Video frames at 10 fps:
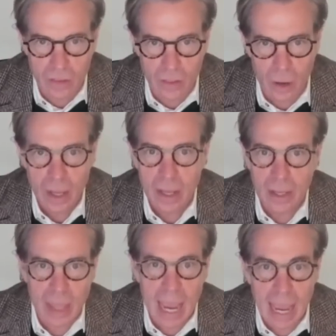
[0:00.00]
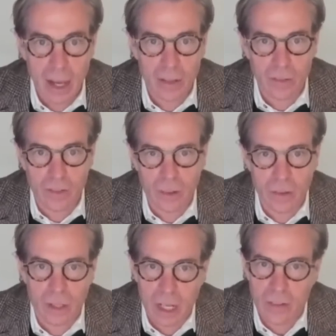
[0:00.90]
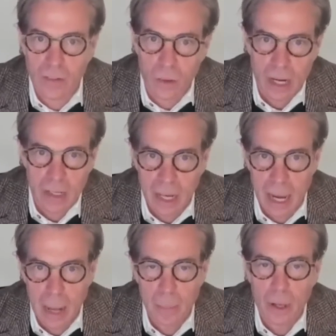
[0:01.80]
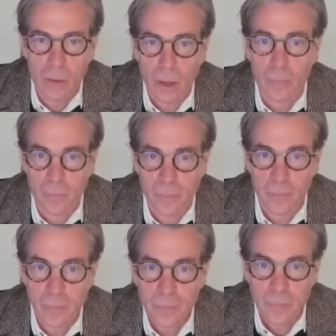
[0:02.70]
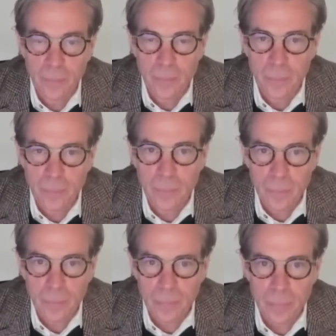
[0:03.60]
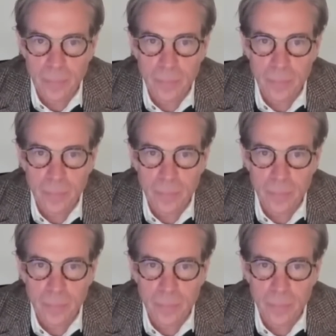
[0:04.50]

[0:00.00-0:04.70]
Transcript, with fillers: So that uncertainty is creating the cap on oil. Mm-hmm. Let me ask you this. You